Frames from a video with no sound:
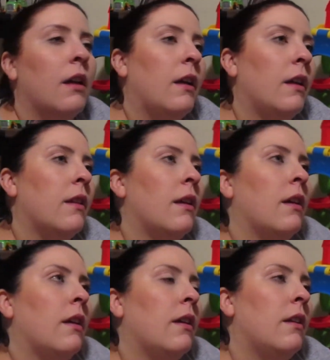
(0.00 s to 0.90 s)
And
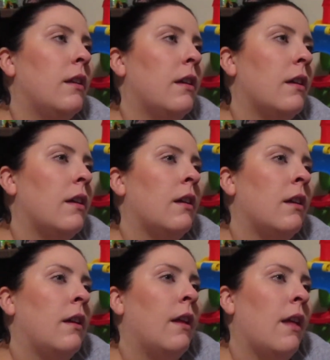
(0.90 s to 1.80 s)
then
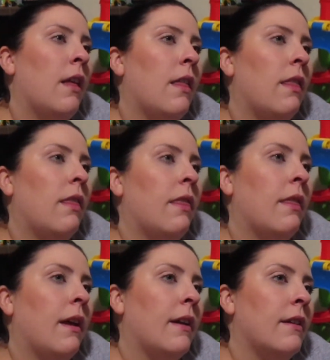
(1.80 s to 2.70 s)

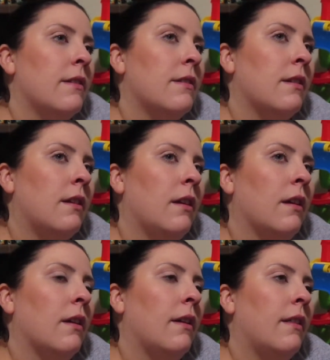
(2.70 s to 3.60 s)
that is
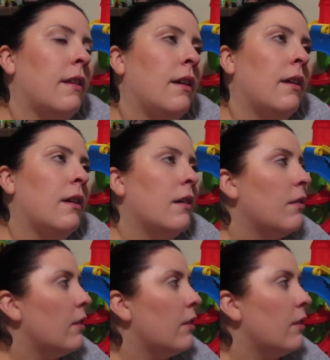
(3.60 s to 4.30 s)
it, I think.